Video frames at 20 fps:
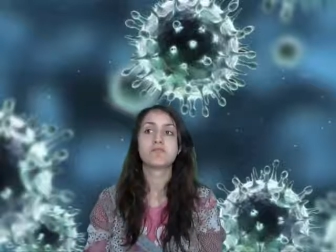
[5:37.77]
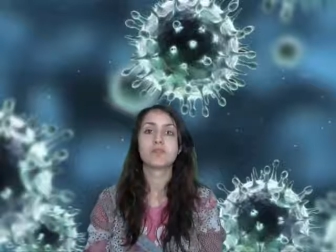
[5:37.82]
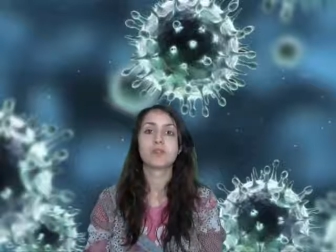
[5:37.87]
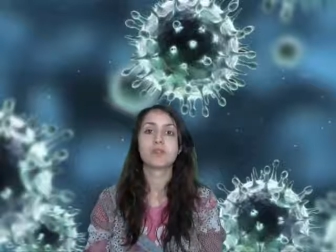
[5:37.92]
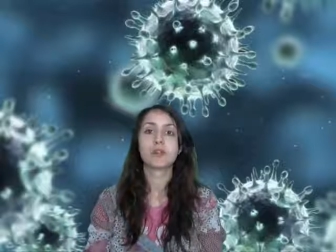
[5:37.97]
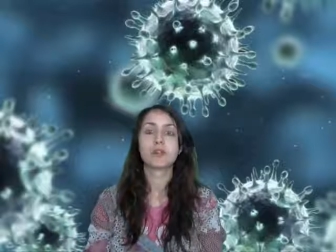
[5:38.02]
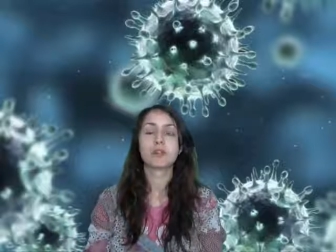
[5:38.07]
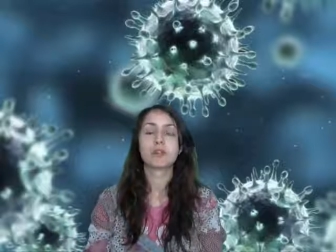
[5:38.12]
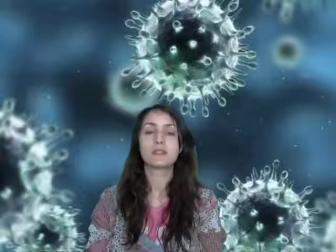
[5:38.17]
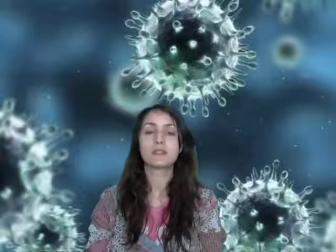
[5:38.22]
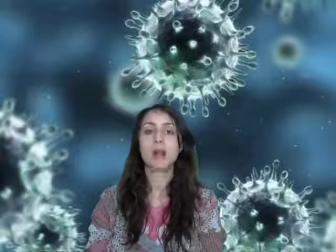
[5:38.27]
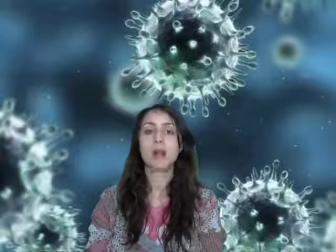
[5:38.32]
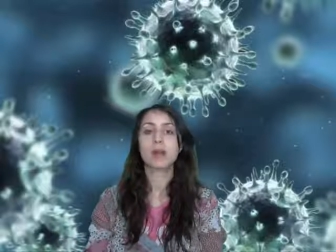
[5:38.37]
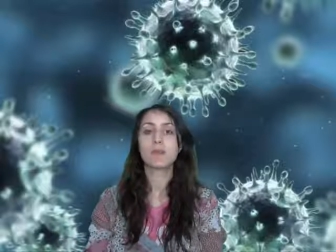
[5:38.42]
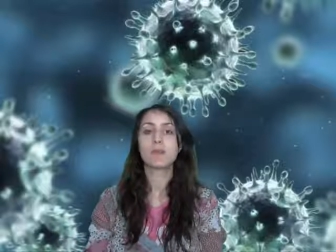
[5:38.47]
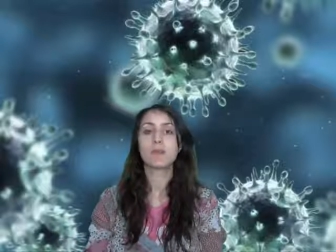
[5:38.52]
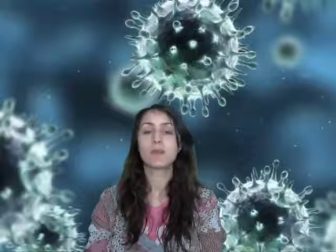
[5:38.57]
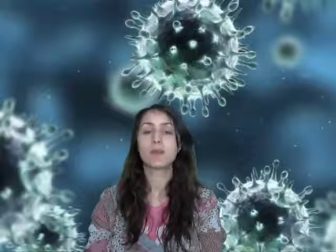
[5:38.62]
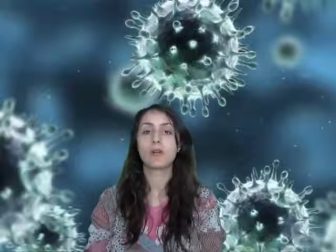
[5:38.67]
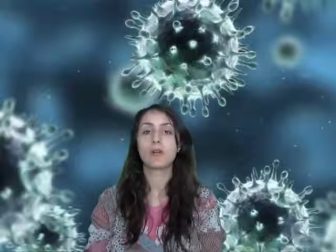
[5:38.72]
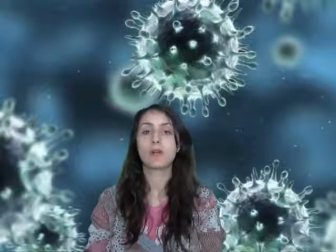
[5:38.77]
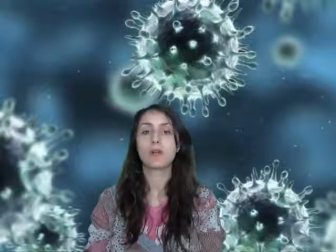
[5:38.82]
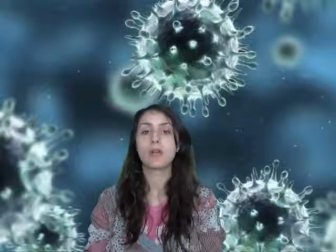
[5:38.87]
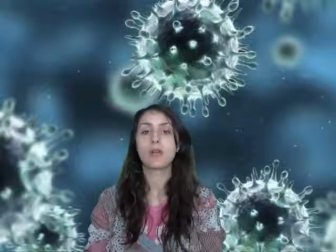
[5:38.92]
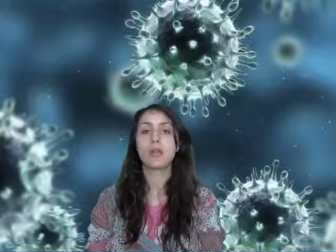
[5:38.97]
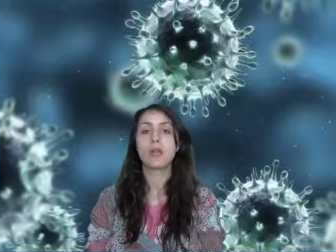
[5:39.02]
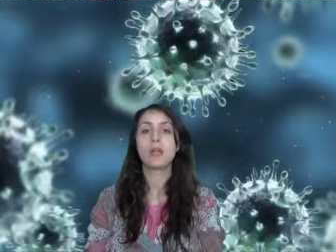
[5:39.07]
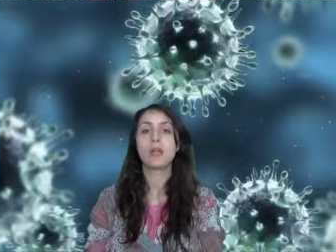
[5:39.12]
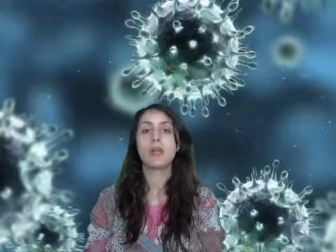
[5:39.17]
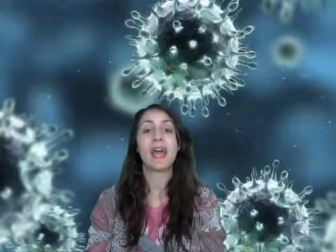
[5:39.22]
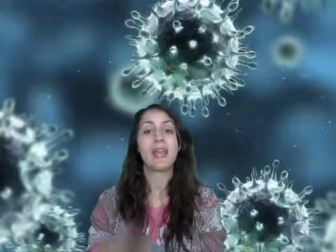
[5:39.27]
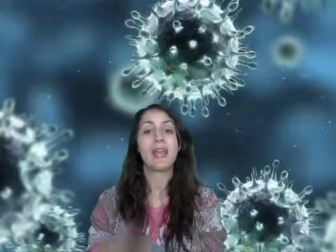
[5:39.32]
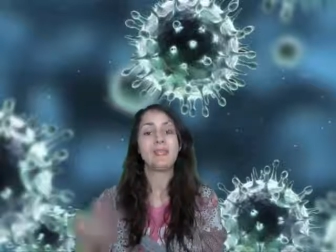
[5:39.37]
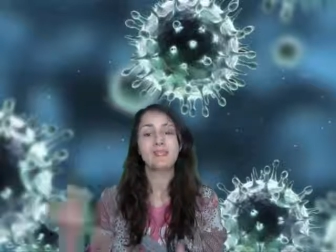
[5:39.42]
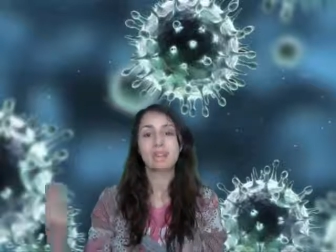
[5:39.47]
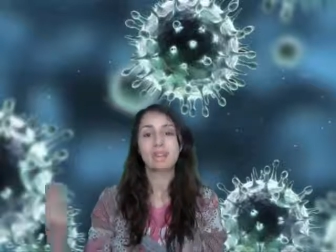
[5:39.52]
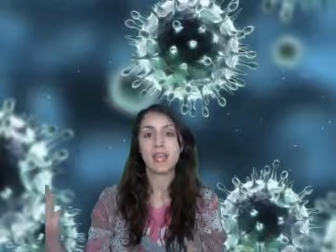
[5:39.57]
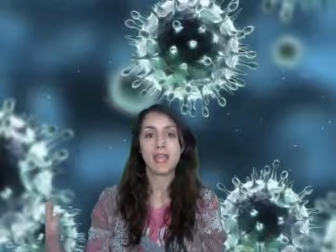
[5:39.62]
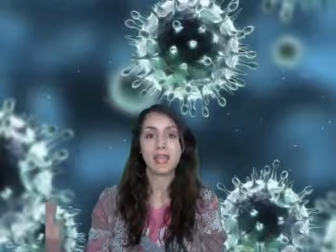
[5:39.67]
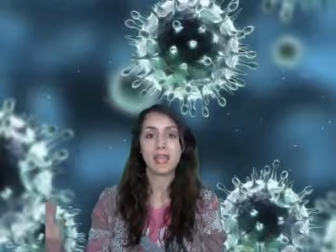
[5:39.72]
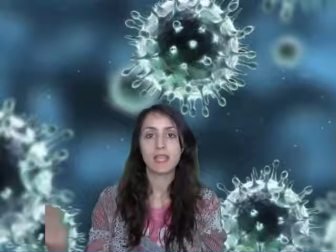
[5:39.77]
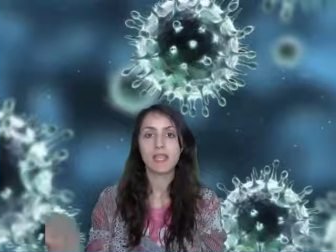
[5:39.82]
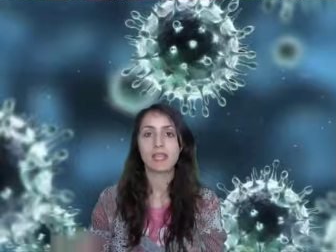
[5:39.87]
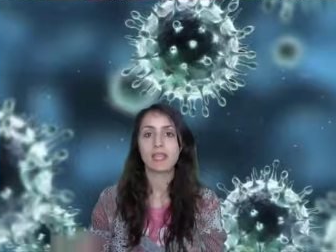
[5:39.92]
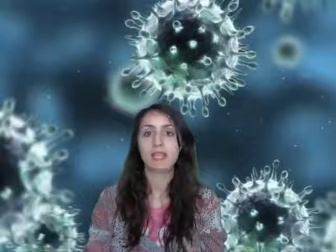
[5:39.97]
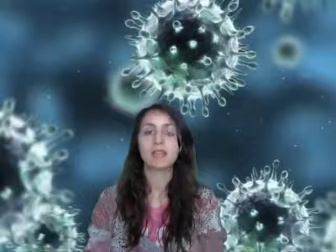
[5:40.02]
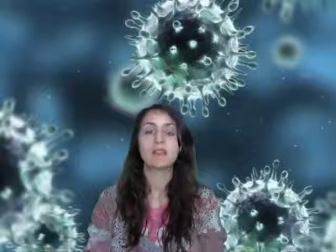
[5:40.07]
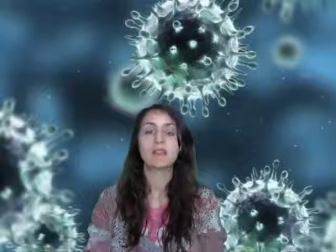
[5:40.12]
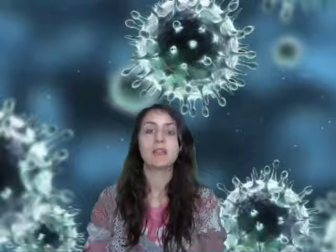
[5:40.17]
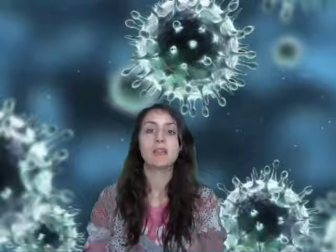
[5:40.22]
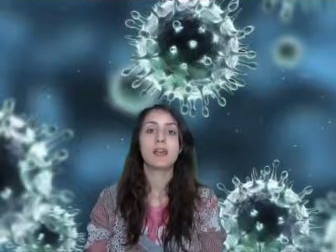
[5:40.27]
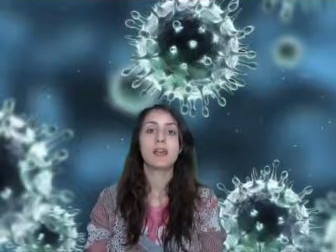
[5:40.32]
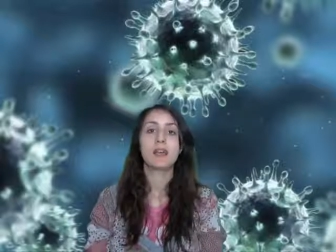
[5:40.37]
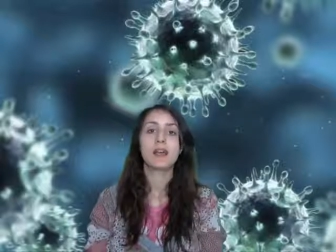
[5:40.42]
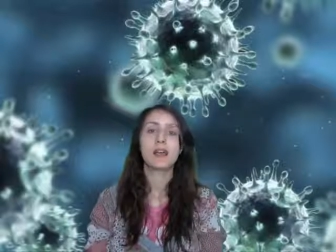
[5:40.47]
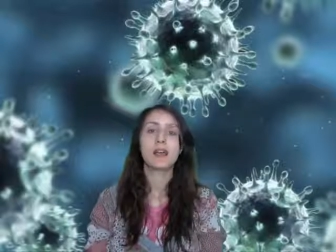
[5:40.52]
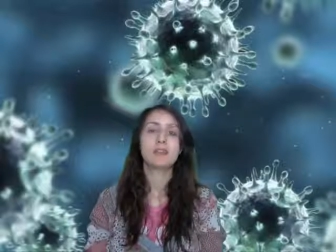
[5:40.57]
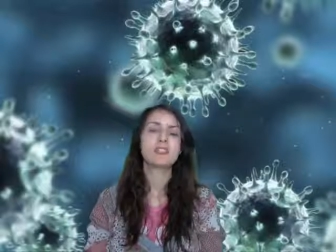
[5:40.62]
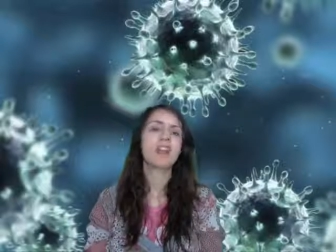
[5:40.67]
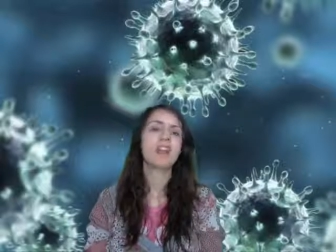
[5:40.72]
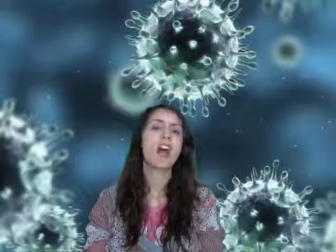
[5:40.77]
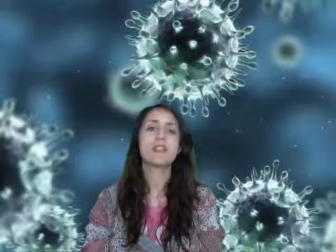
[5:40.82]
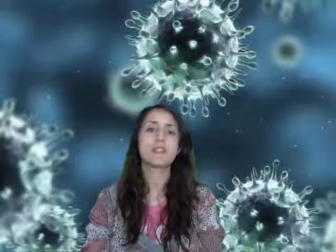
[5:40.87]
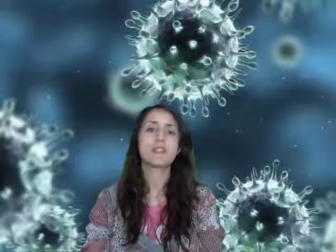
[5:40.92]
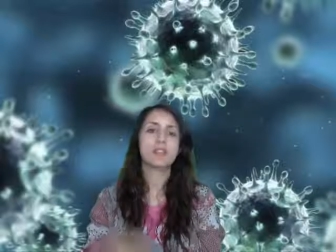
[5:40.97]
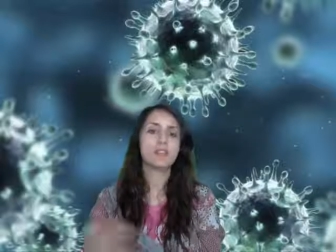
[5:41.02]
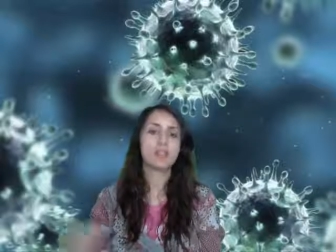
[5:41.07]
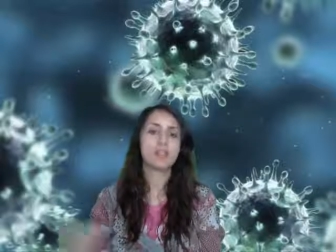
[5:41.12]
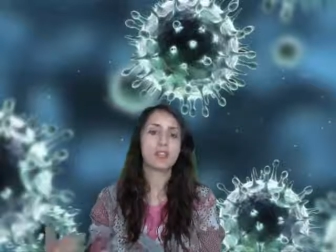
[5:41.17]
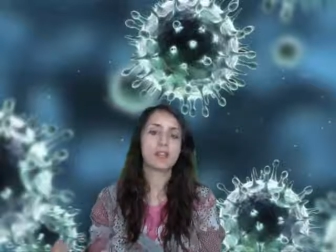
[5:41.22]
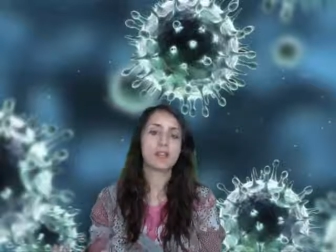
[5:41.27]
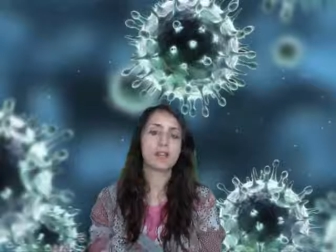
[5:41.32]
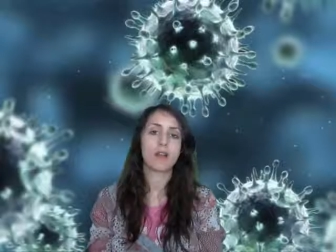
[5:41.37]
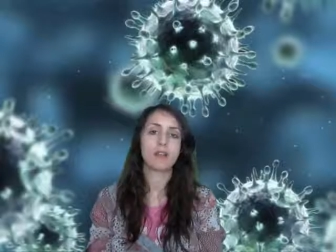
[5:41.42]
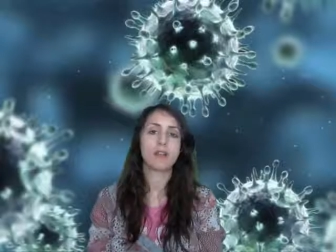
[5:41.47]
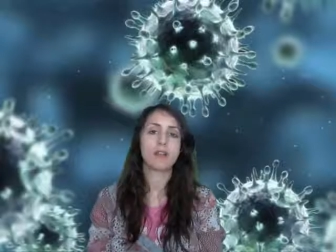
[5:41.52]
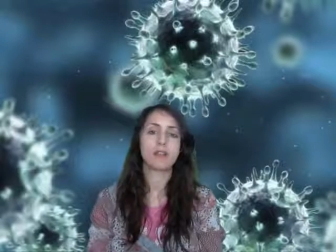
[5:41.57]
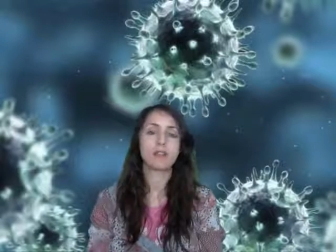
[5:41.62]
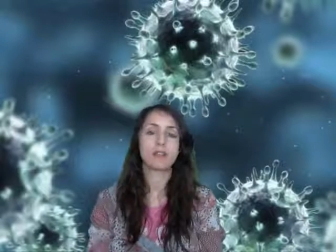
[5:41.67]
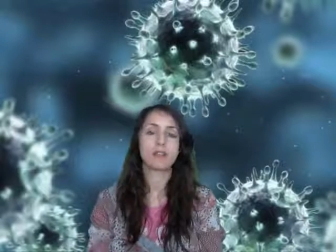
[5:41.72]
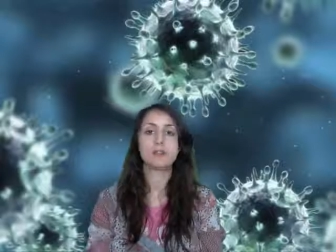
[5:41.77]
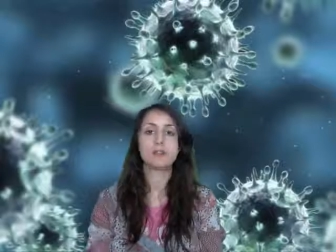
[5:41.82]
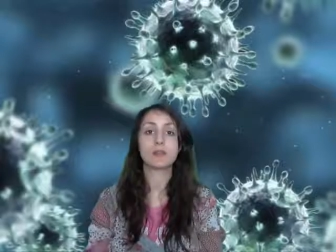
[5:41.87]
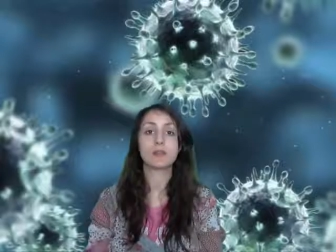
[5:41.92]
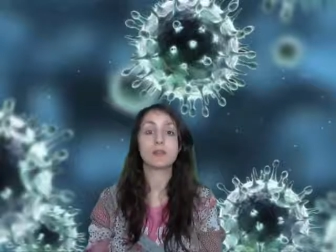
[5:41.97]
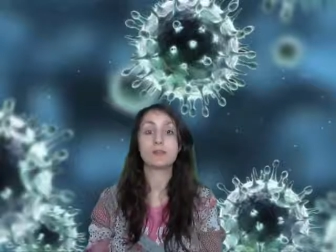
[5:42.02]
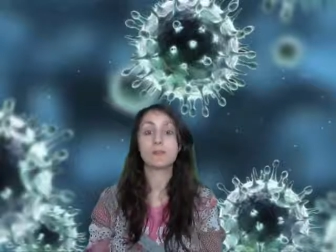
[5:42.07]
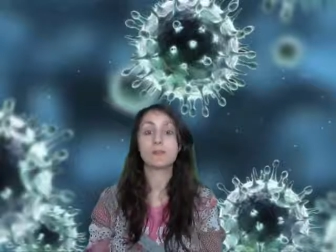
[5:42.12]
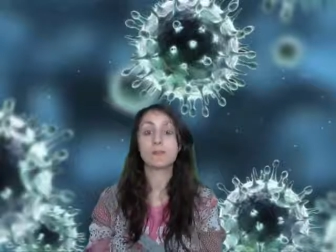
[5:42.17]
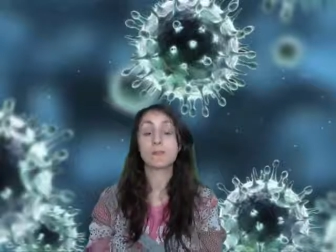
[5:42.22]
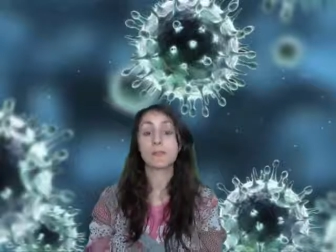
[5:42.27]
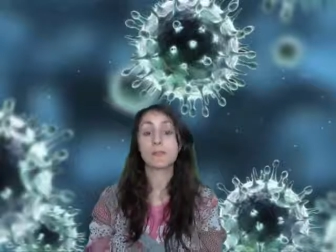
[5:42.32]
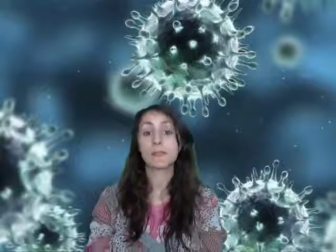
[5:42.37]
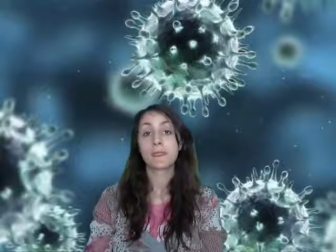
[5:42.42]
for example, headache and other general symptoms.